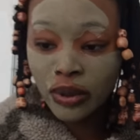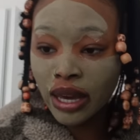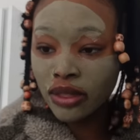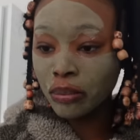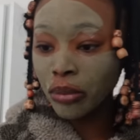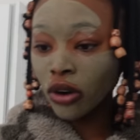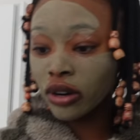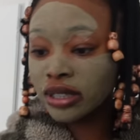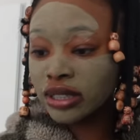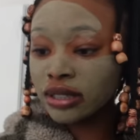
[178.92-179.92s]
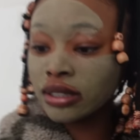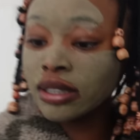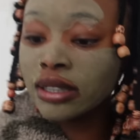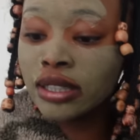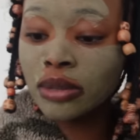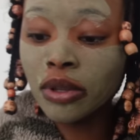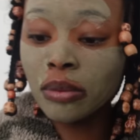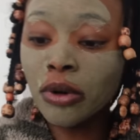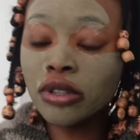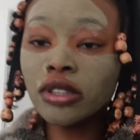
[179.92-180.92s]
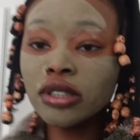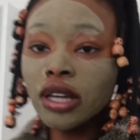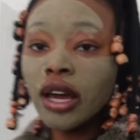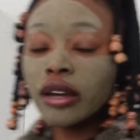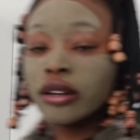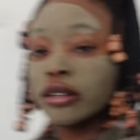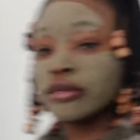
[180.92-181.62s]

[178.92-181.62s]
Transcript: get in the box. This is what the box looks like.